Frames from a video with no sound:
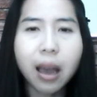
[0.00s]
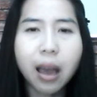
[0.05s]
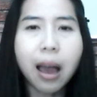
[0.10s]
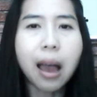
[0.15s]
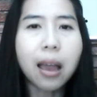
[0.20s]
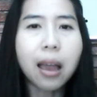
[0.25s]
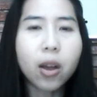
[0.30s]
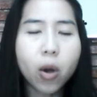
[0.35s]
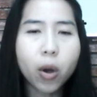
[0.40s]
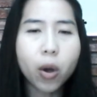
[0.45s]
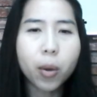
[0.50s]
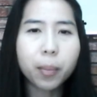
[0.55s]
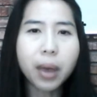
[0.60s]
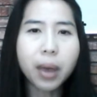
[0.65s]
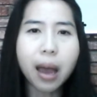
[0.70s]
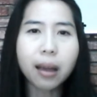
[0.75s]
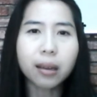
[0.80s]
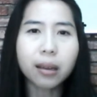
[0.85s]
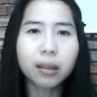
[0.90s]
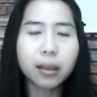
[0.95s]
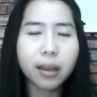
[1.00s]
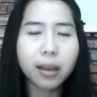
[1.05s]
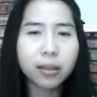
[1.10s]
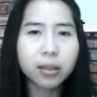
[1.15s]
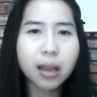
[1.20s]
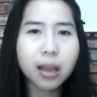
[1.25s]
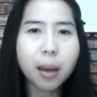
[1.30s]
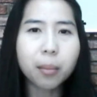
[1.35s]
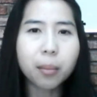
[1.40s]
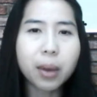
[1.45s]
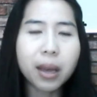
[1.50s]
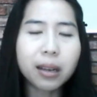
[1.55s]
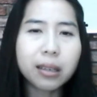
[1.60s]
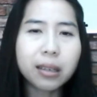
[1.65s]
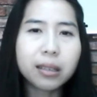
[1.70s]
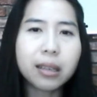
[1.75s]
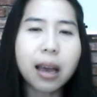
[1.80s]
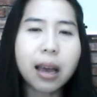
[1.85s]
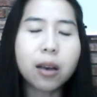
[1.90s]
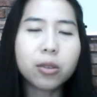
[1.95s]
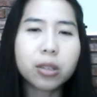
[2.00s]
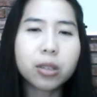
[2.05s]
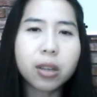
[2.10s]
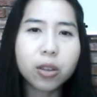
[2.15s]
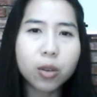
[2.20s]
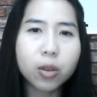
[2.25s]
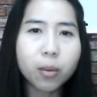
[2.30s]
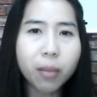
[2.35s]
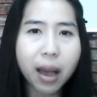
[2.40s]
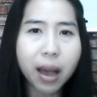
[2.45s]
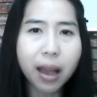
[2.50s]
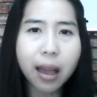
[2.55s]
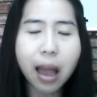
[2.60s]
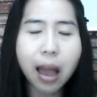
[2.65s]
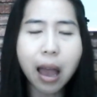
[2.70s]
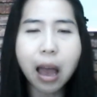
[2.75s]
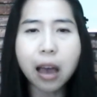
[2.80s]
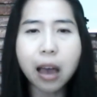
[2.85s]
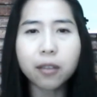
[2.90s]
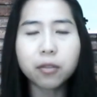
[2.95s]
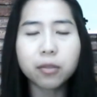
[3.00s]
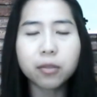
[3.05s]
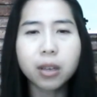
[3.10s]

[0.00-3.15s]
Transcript: I hope that clears up any doubts that you might have